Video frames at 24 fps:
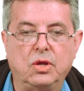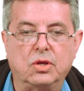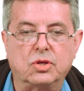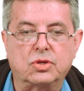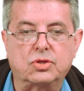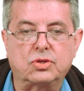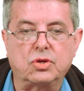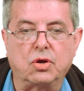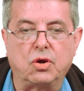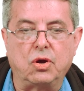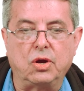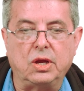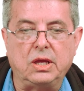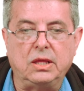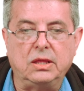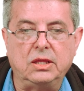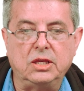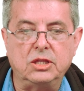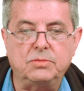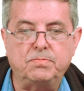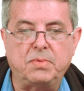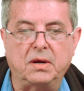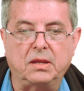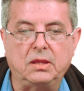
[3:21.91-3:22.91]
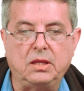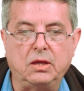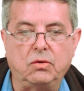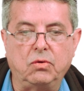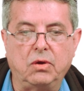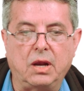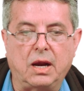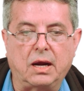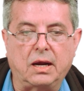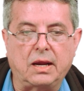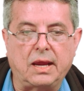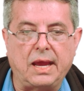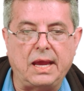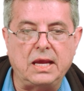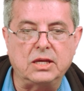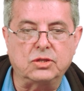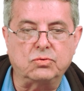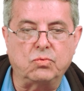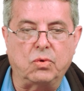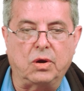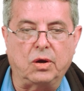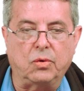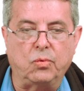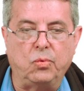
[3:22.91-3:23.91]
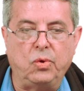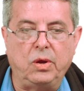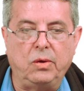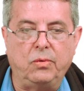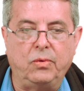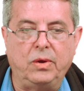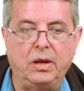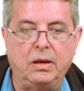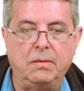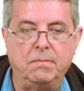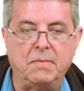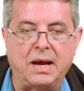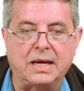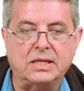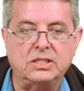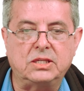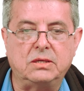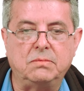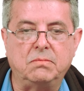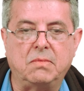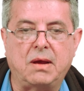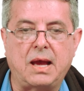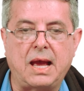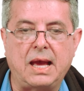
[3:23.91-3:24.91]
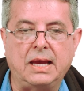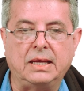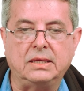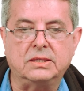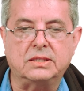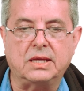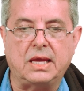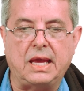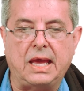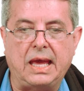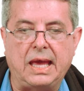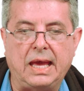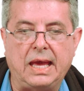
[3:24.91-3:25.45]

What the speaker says: So in this particular case, where we will maximize